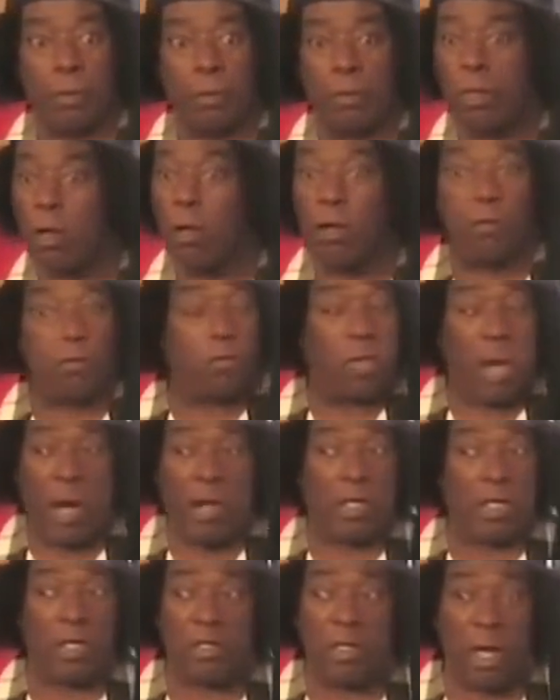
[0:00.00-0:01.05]
No, you got
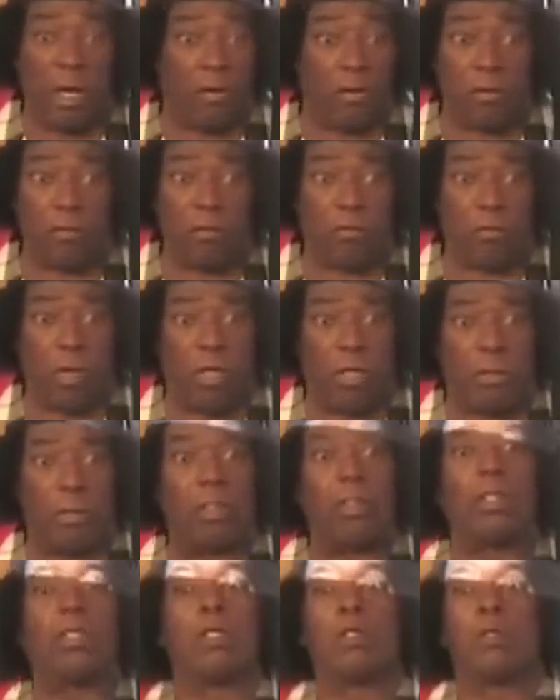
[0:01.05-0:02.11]
to get that straight.
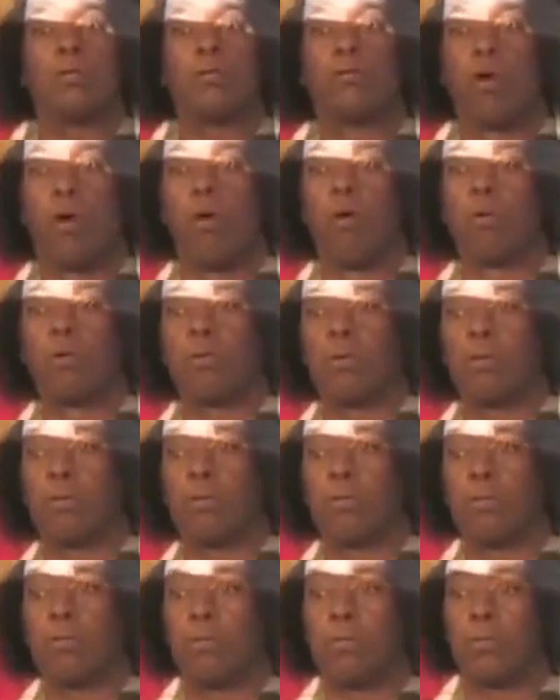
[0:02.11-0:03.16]
Don't
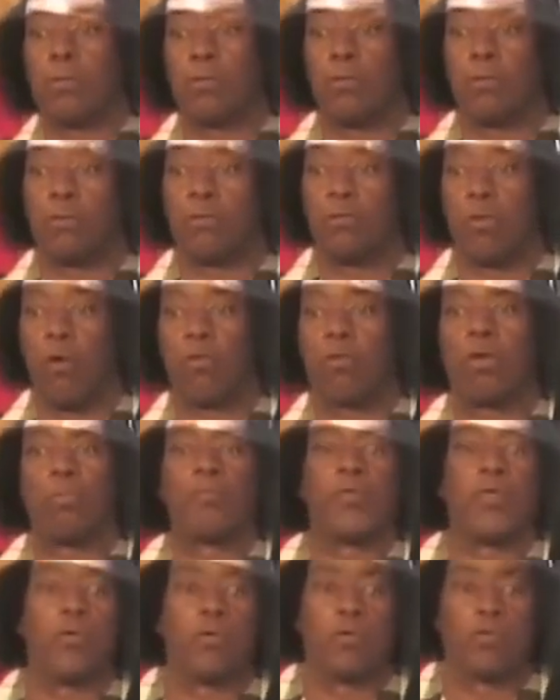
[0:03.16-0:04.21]
don't
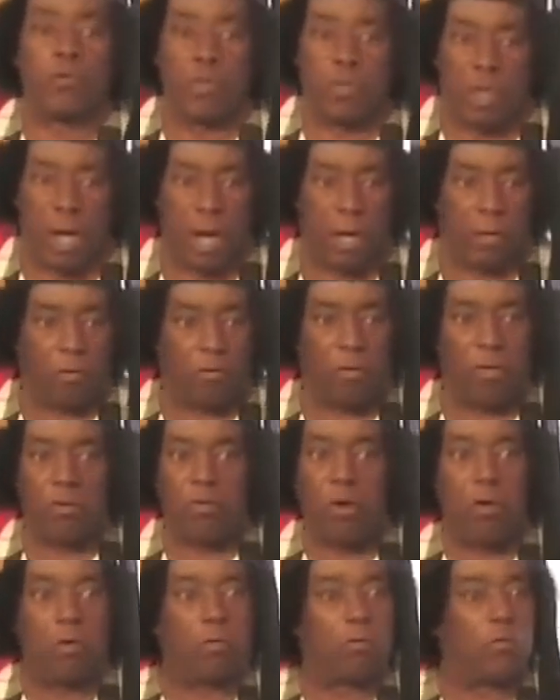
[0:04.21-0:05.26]
abuse the knowledge and
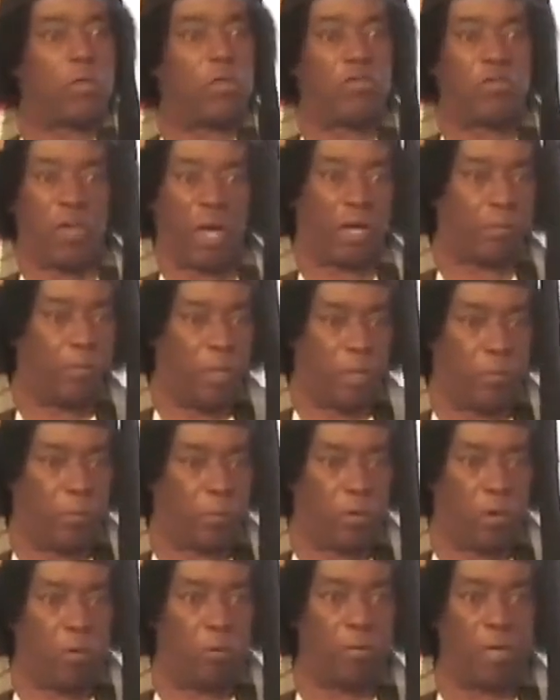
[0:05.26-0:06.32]
don't reject
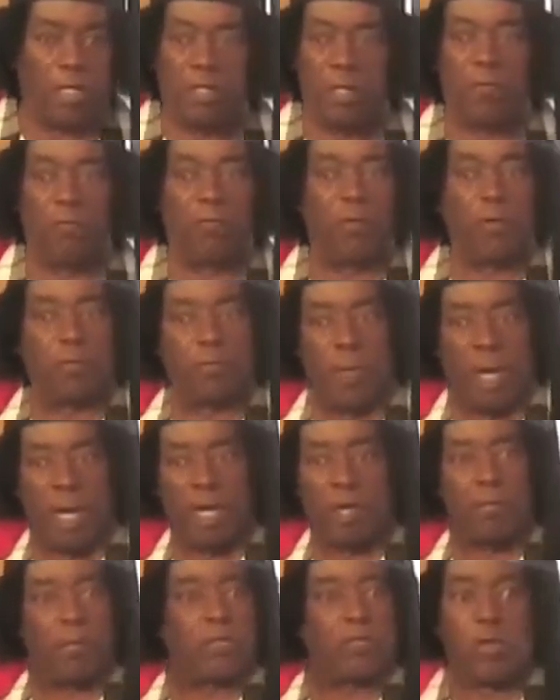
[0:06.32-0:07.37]
people. Don't make them feel
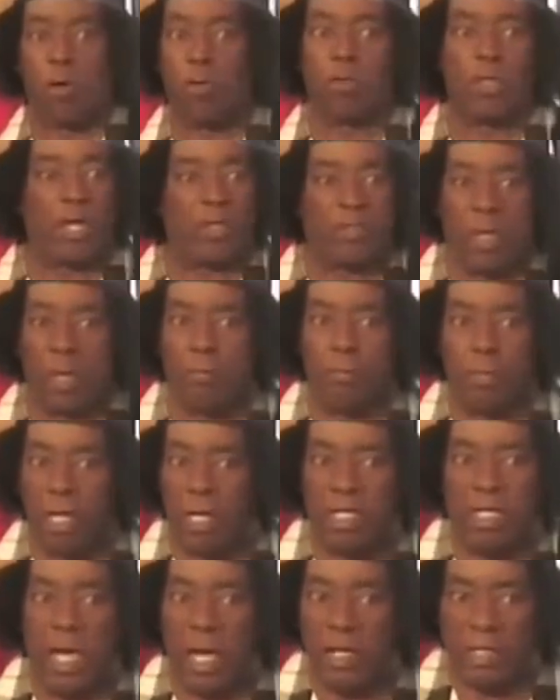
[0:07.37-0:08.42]
bad, but don't let them
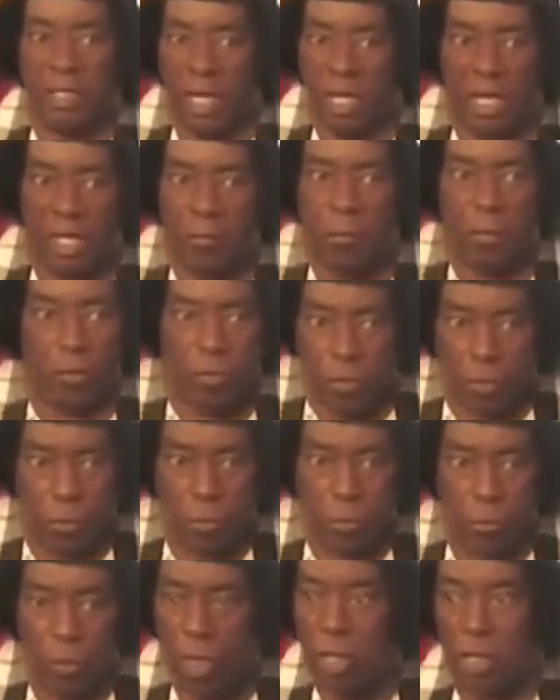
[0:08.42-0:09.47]
play that game with
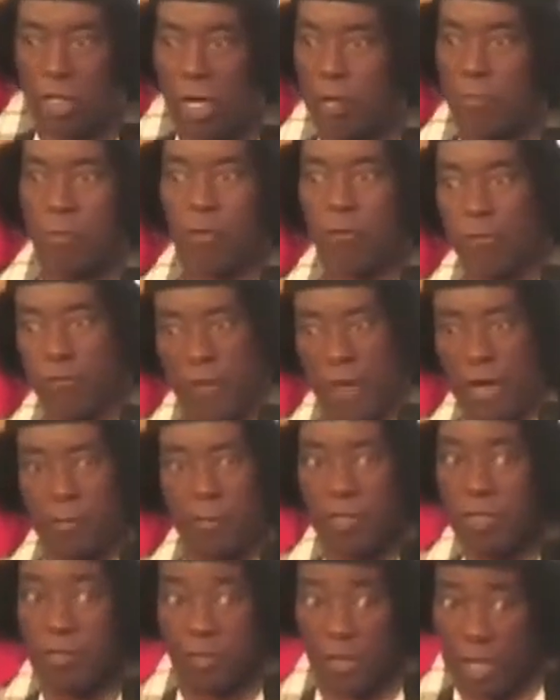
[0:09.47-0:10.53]
you that your
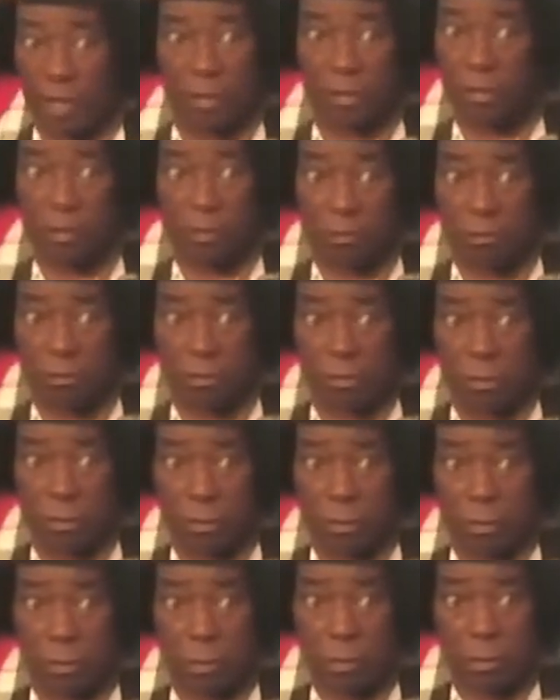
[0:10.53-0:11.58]
family is aliens.
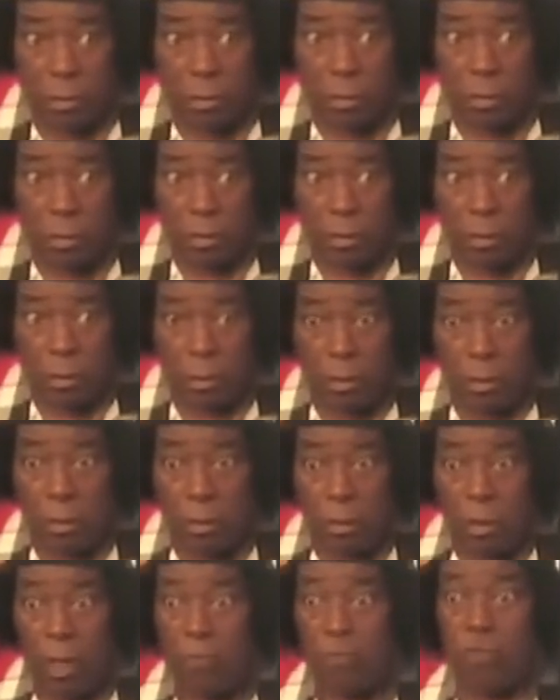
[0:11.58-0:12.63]

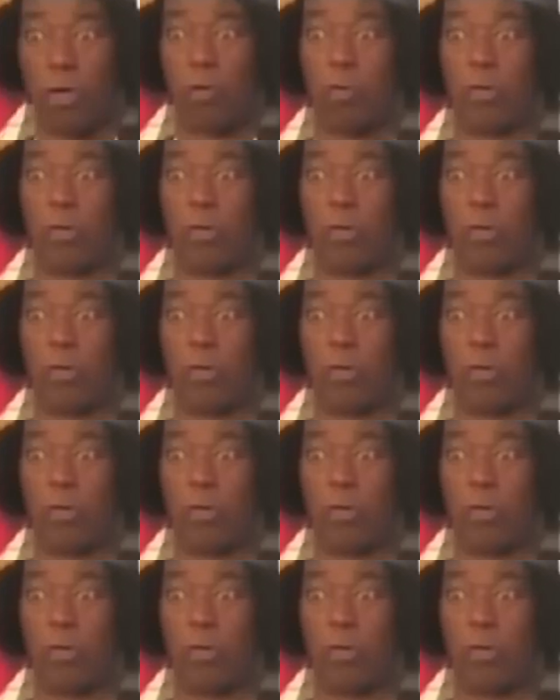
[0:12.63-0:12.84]
And so